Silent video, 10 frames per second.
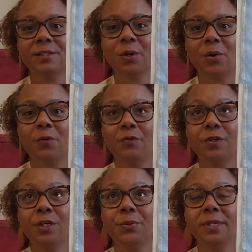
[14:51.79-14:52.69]
So
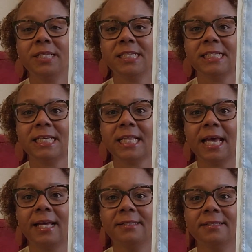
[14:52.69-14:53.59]
hopefully you can see
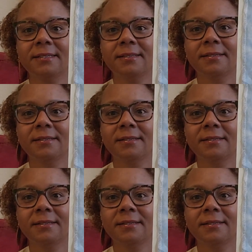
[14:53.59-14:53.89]
that.